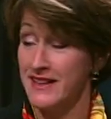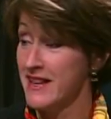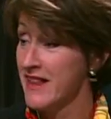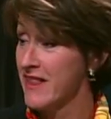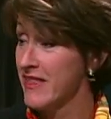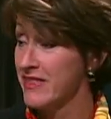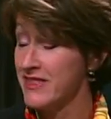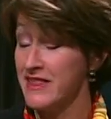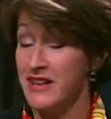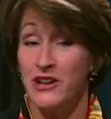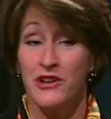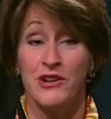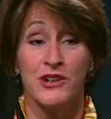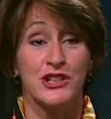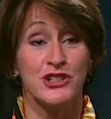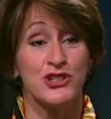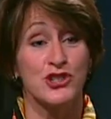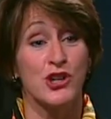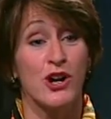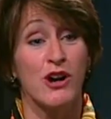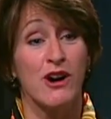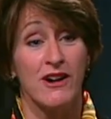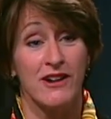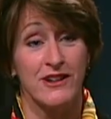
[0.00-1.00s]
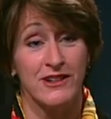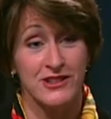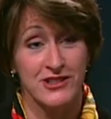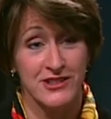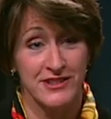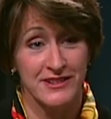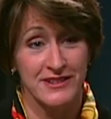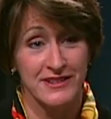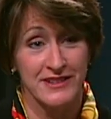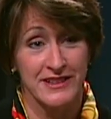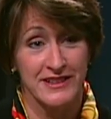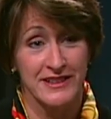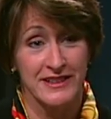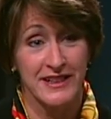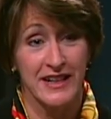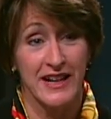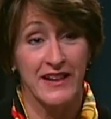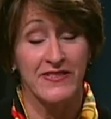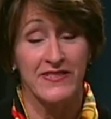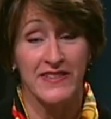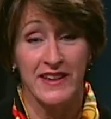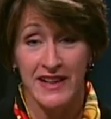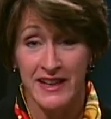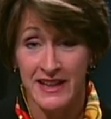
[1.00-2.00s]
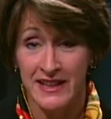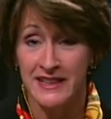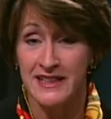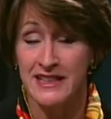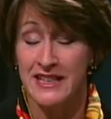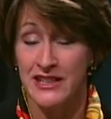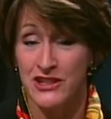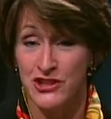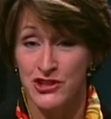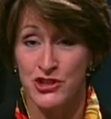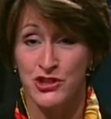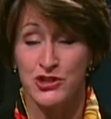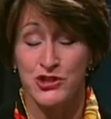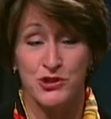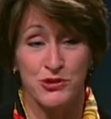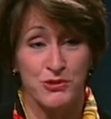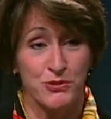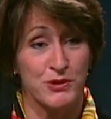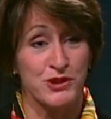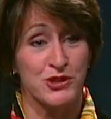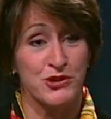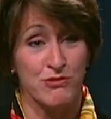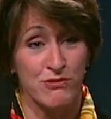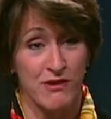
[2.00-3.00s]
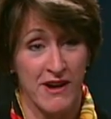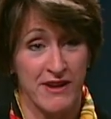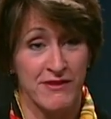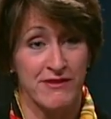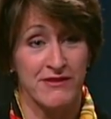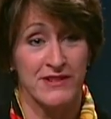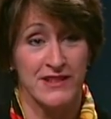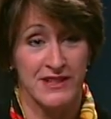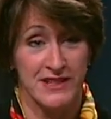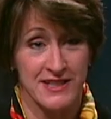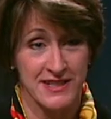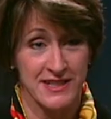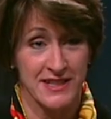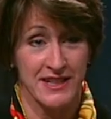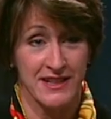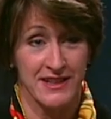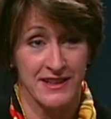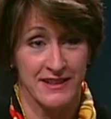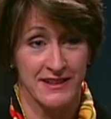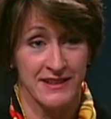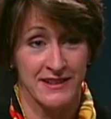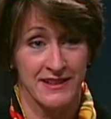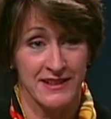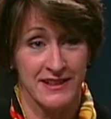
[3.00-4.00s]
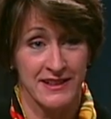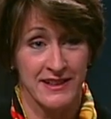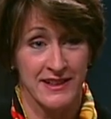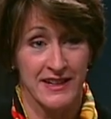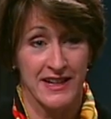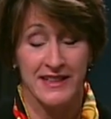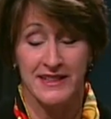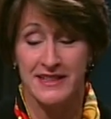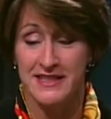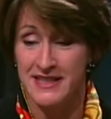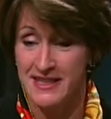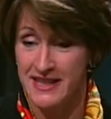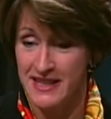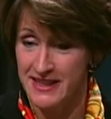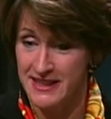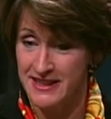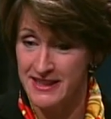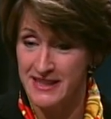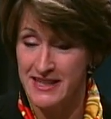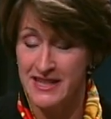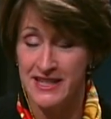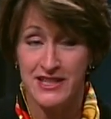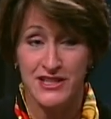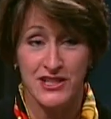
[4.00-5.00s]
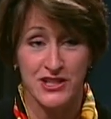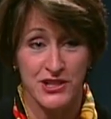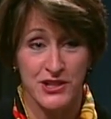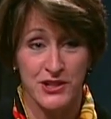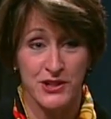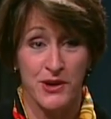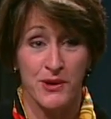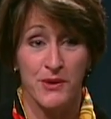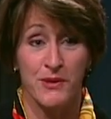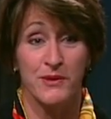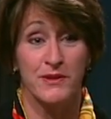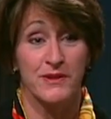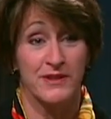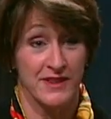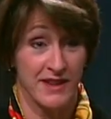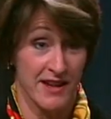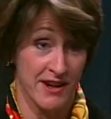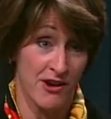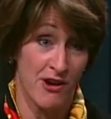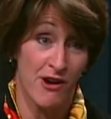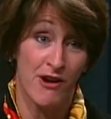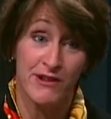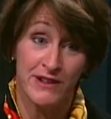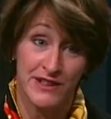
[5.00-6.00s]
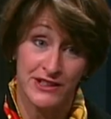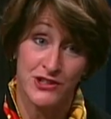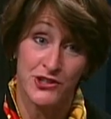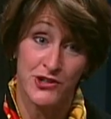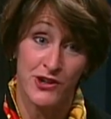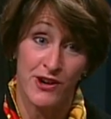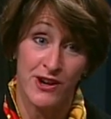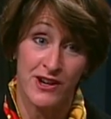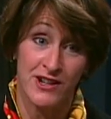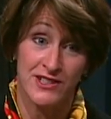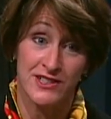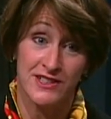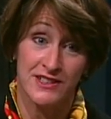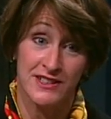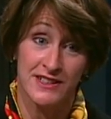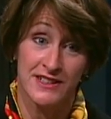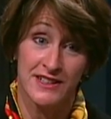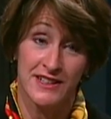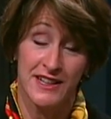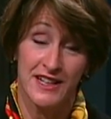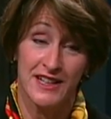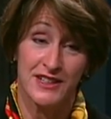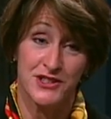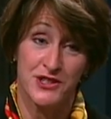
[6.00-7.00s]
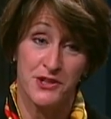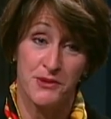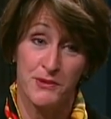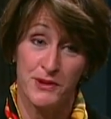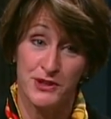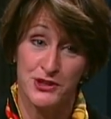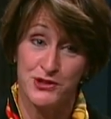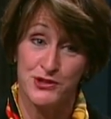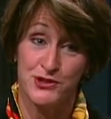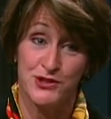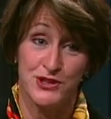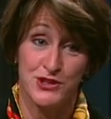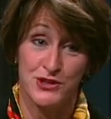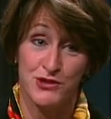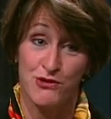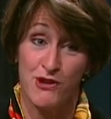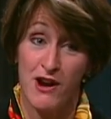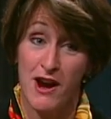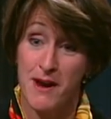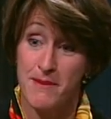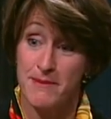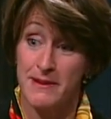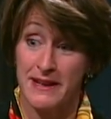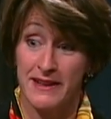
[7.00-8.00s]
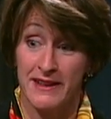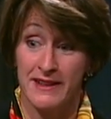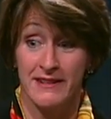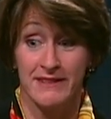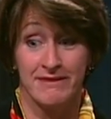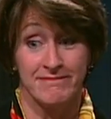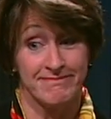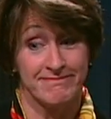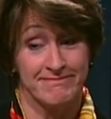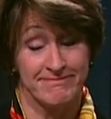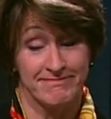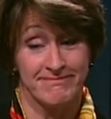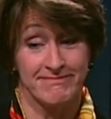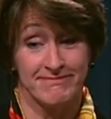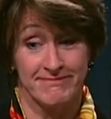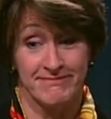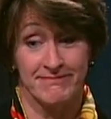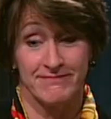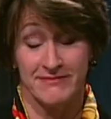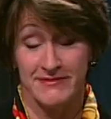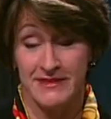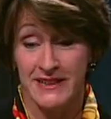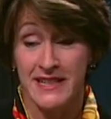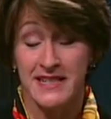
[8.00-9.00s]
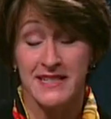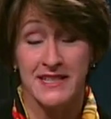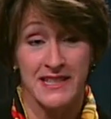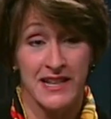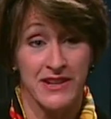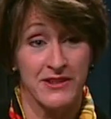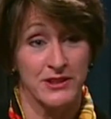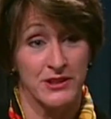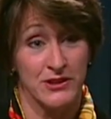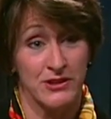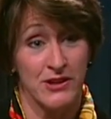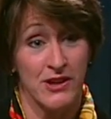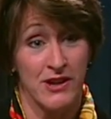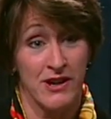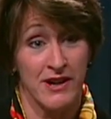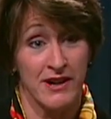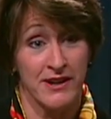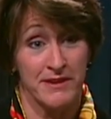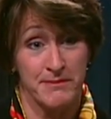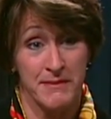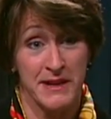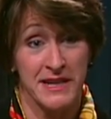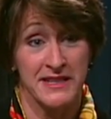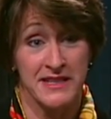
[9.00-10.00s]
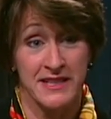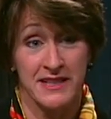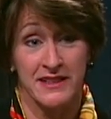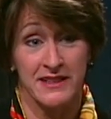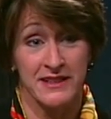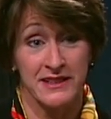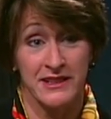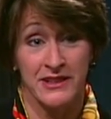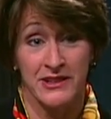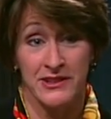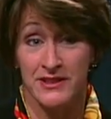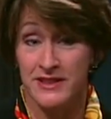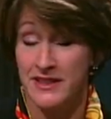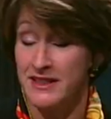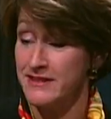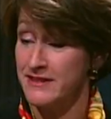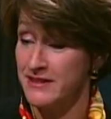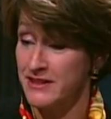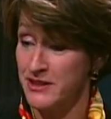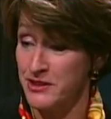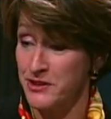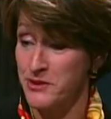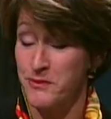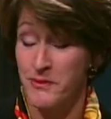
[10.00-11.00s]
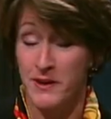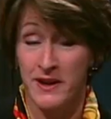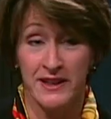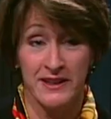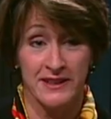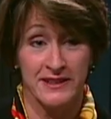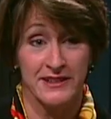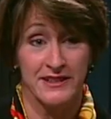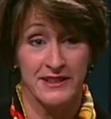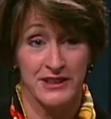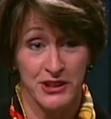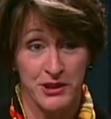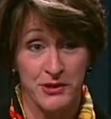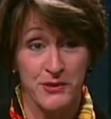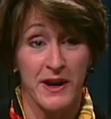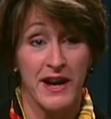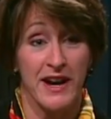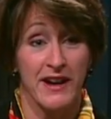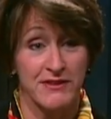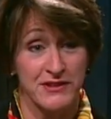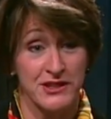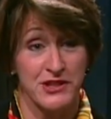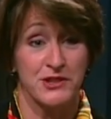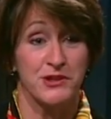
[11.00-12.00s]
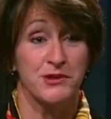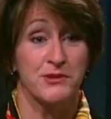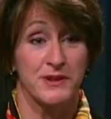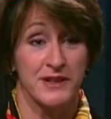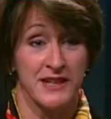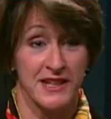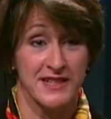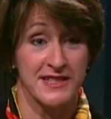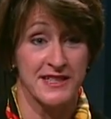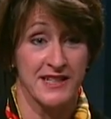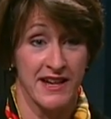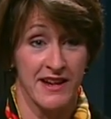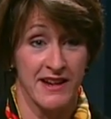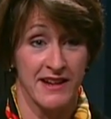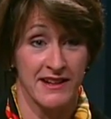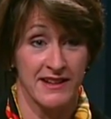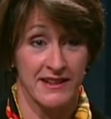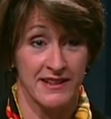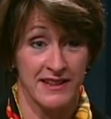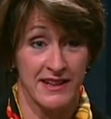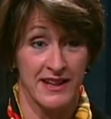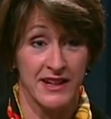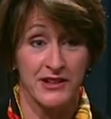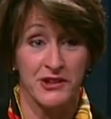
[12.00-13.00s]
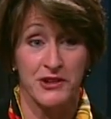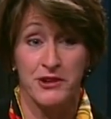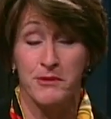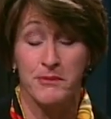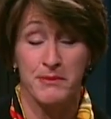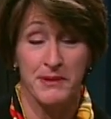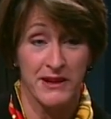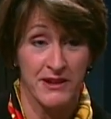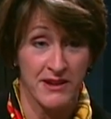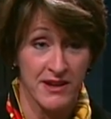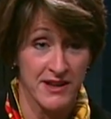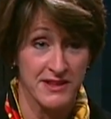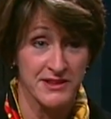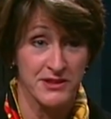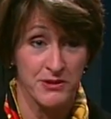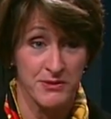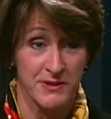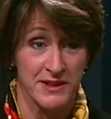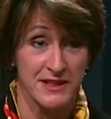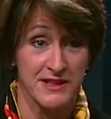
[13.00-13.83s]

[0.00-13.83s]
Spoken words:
they're in charge and they need to do what's right for this kid. And this kid needs to know they are in charge. And so what you're describing lays down the law. It makes it clear that, you know what, you have to do what I say. And there are big consequences